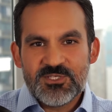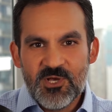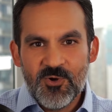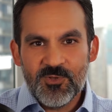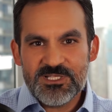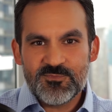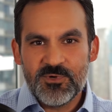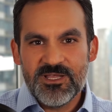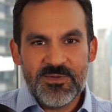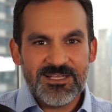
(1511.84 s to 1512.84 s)
let's bring it
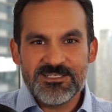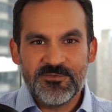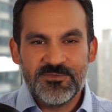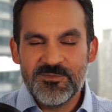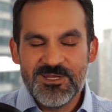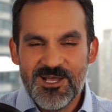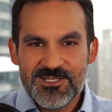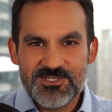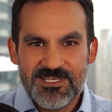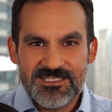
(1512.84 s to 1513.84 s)
back to the Fibonacci.
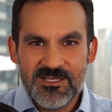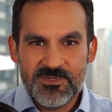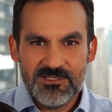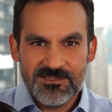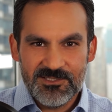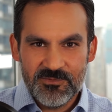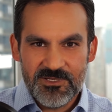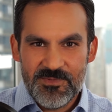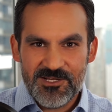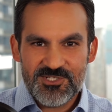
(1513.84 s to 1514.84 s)
Tell me a little bit about
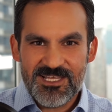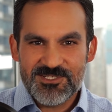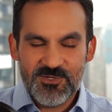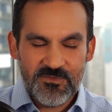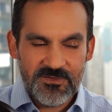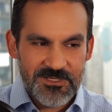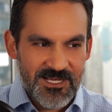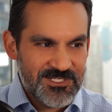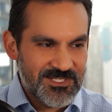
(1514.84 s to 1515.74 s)
Chateau Fibonacci.